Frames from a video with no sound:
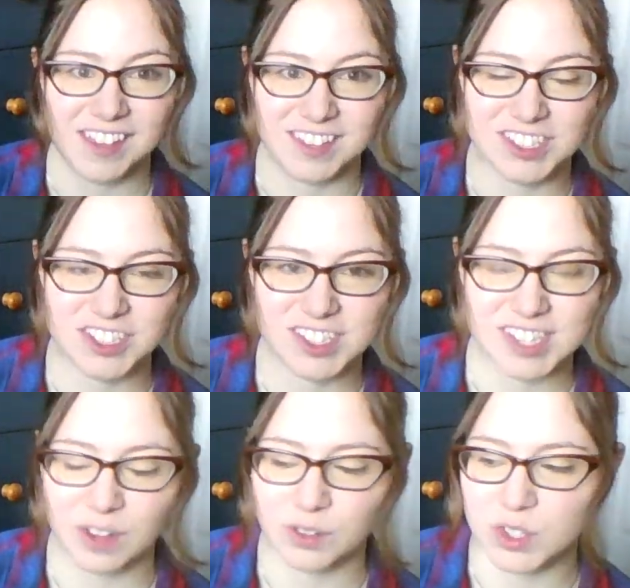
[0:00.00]
This just
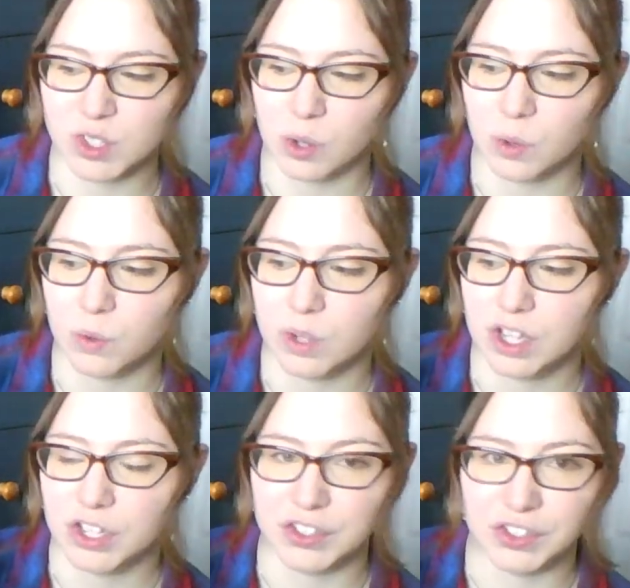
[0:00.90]
sounds so
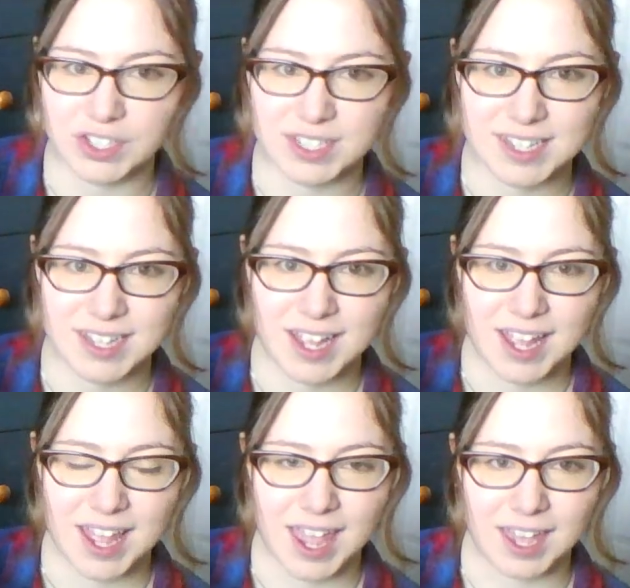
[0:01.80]
good
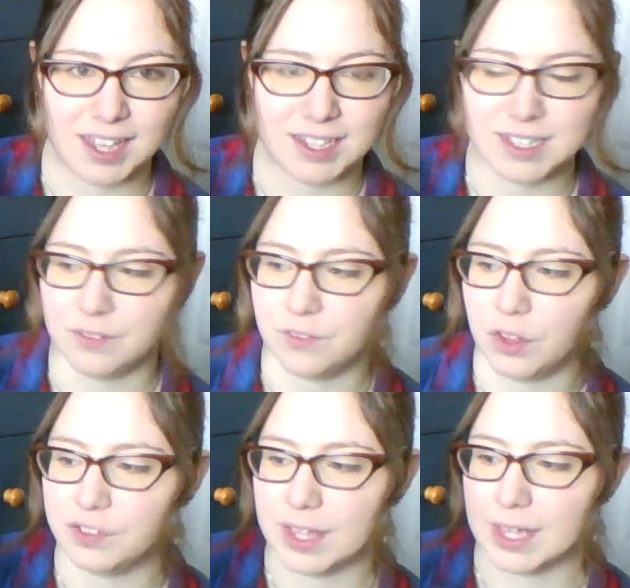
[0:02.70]
and
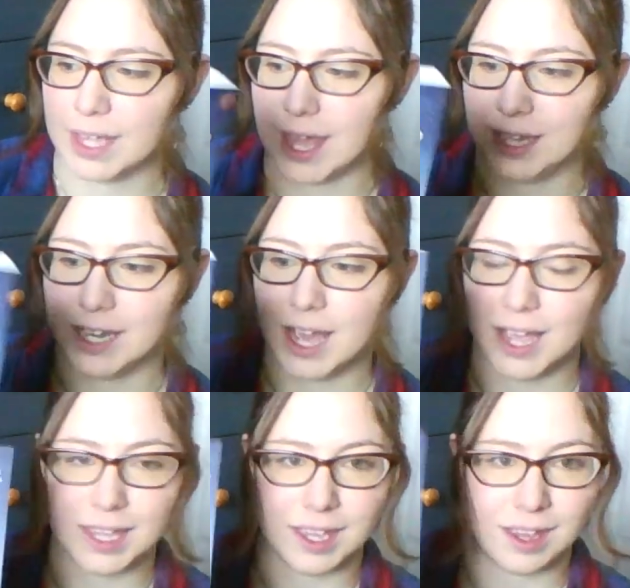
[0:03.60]
involving, and
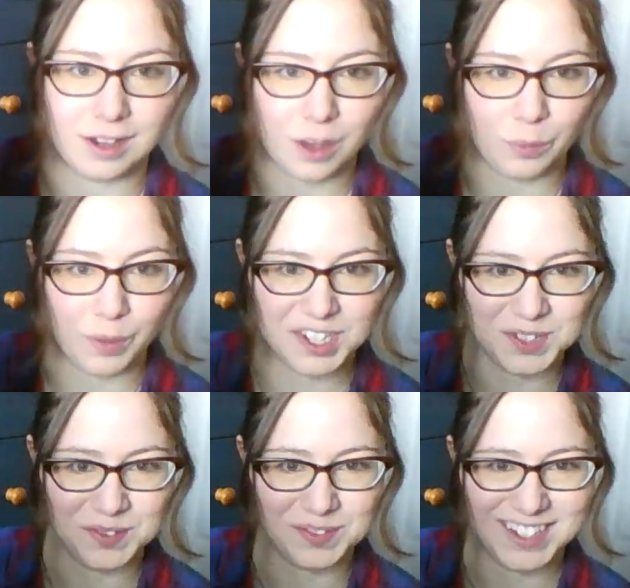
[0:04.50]
I cannot wait
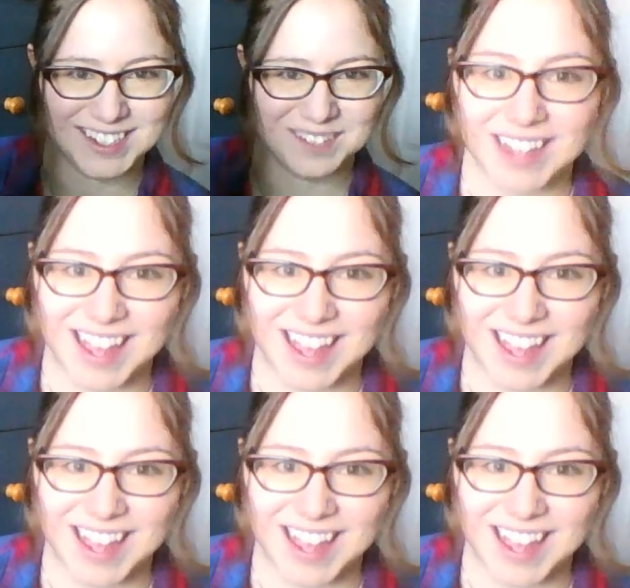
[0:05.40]
to read it.